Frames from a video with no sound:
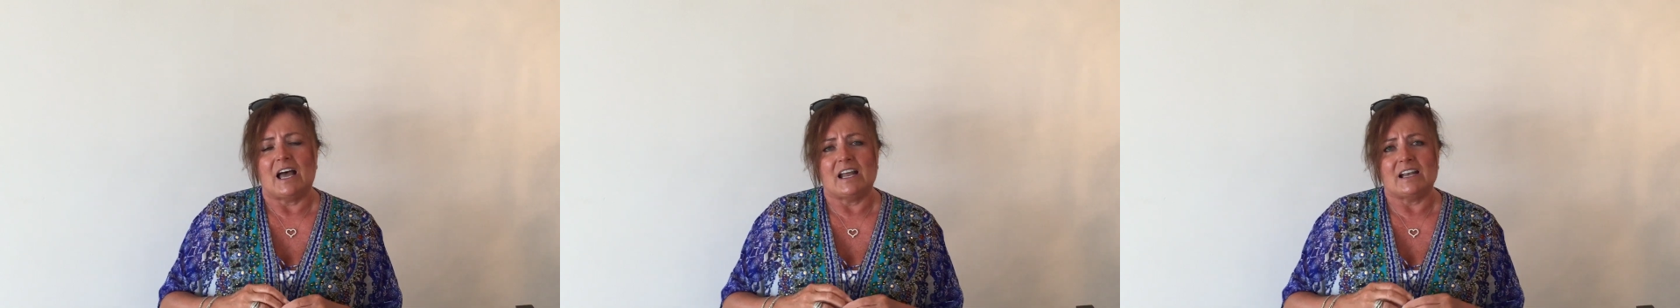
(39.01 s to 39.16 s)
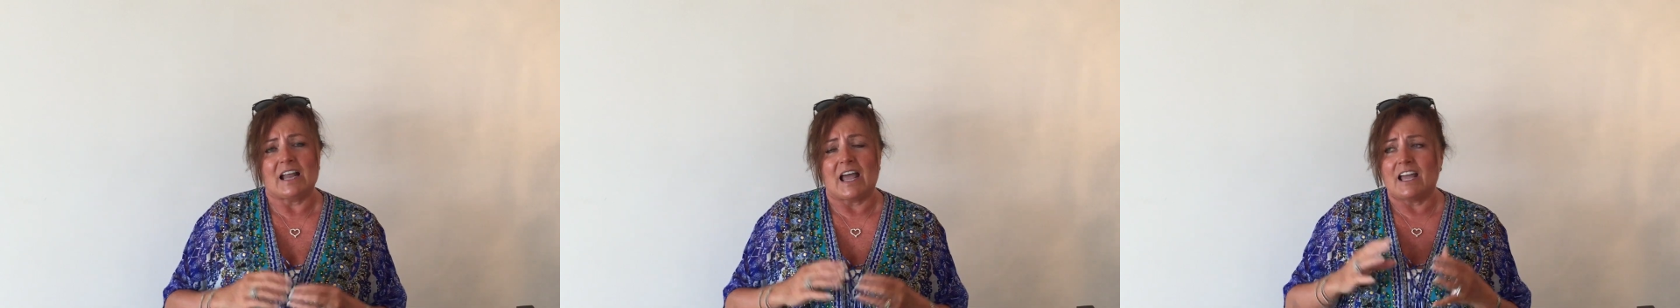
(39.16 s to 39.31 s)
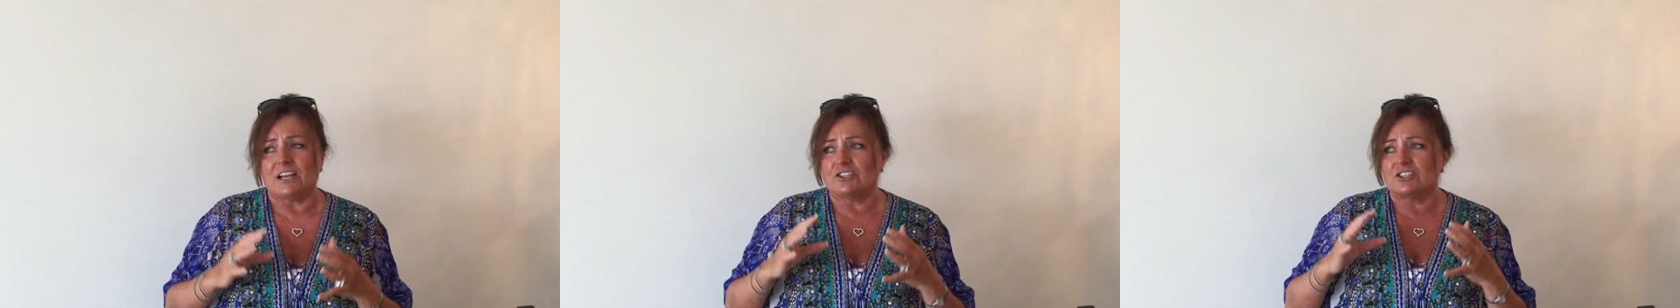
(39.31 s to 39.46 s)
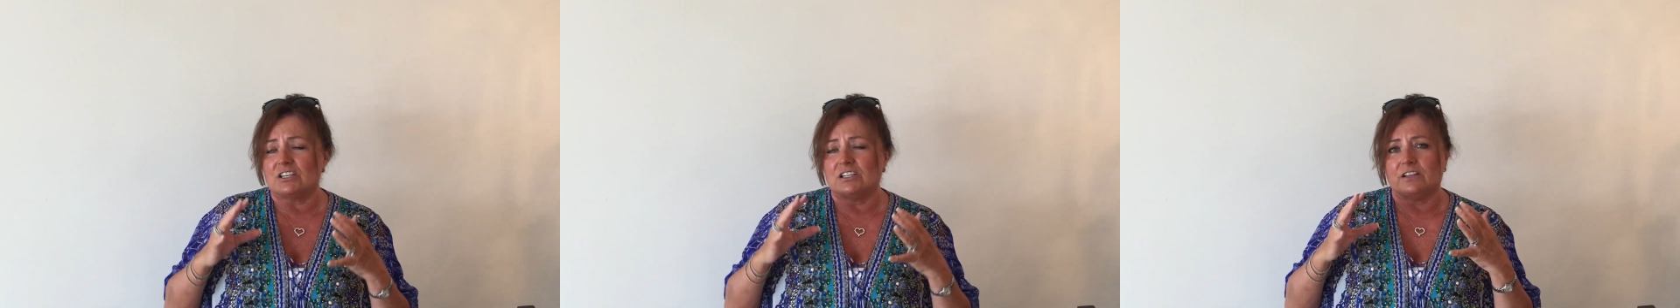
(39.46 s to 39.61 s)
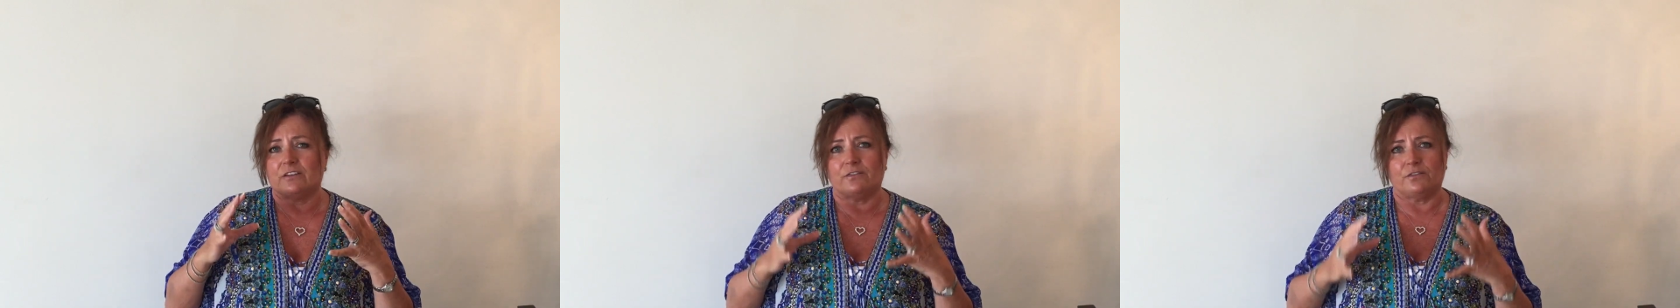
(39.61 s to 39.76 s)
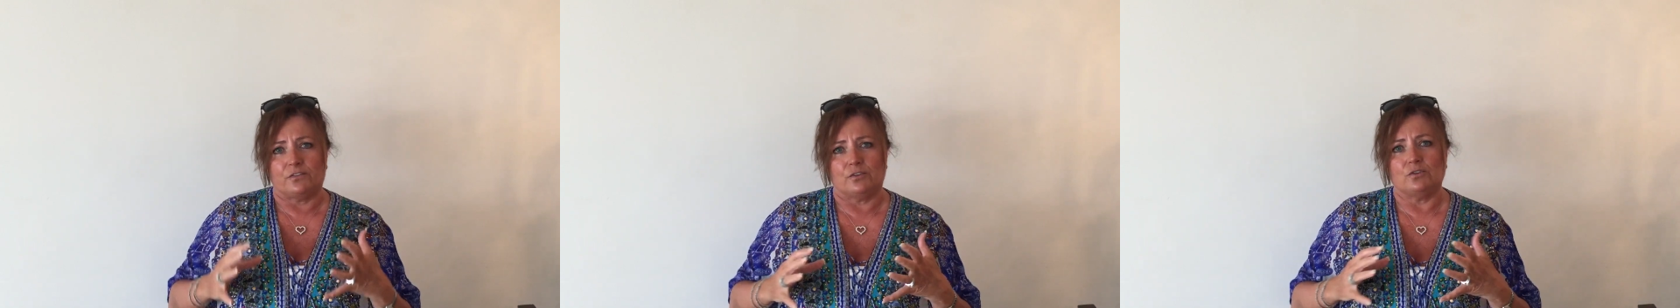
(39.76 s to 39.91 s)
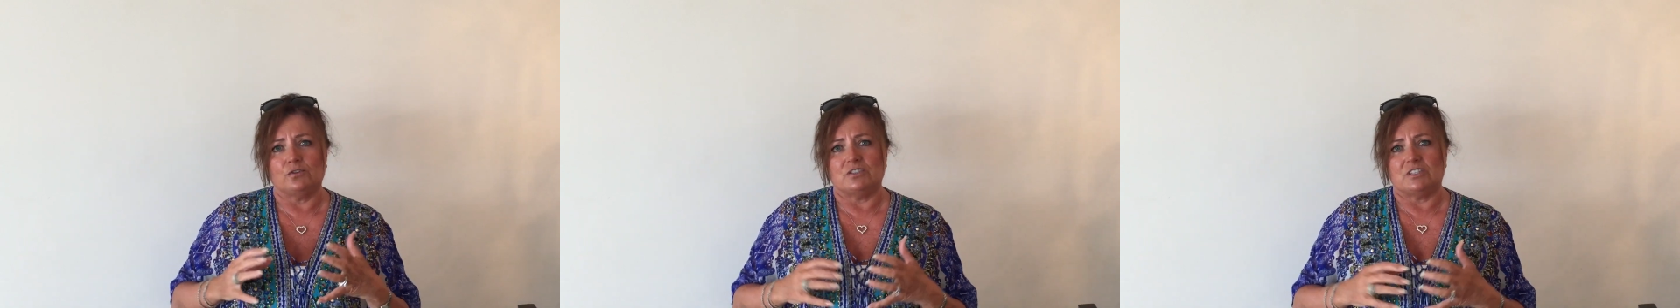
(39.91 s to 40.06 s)
And actually the
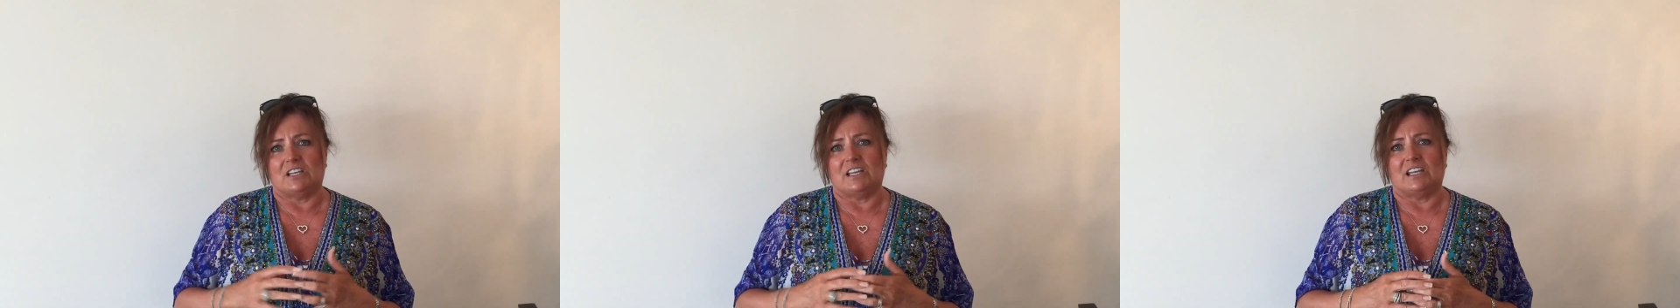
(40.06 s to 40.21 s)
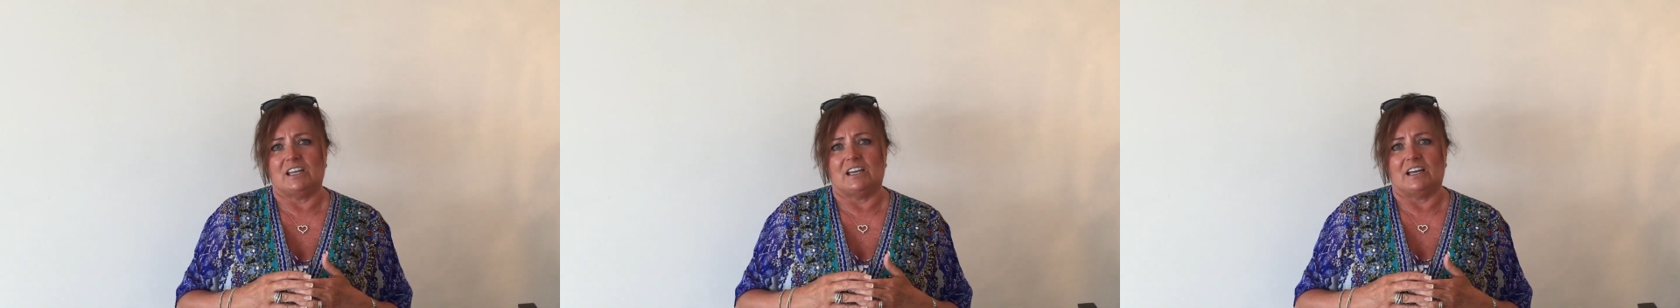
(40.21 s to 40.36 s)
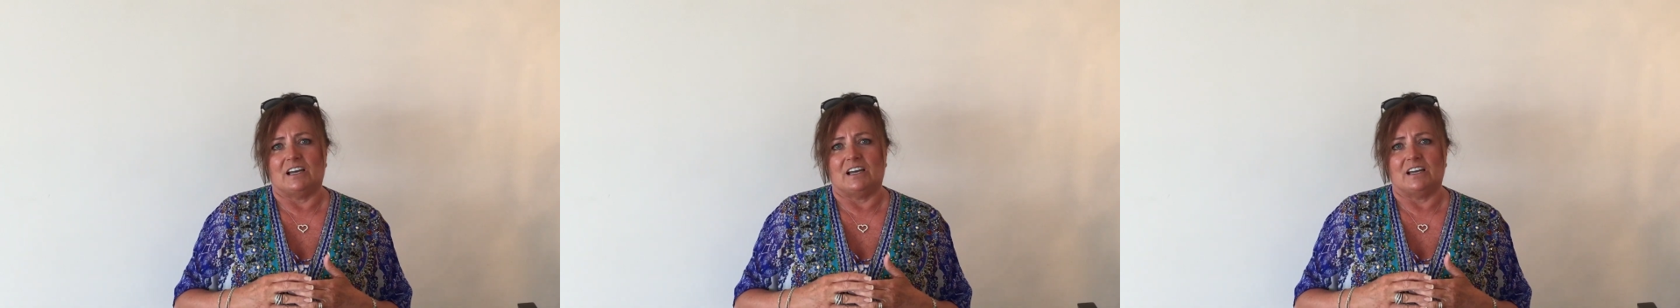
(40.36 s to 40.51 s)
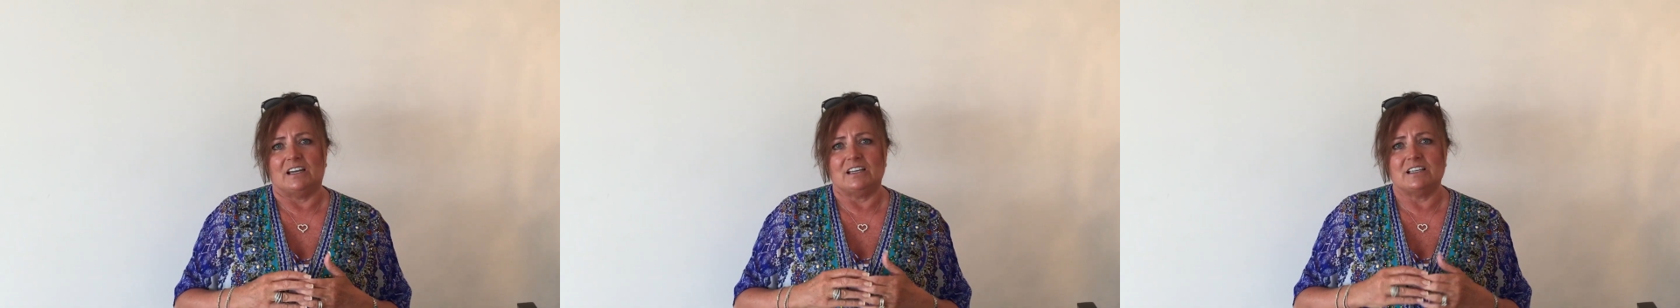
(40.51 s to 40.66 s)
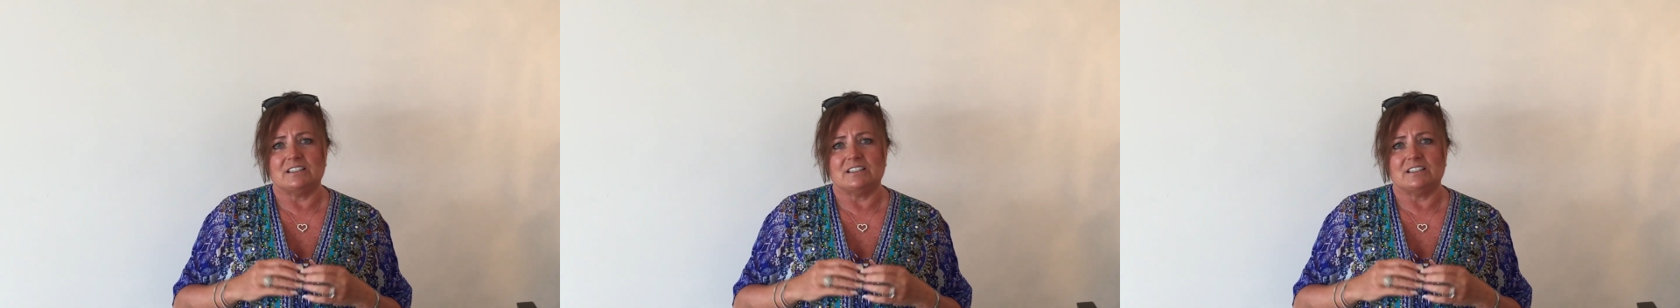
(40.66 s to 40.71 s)
food here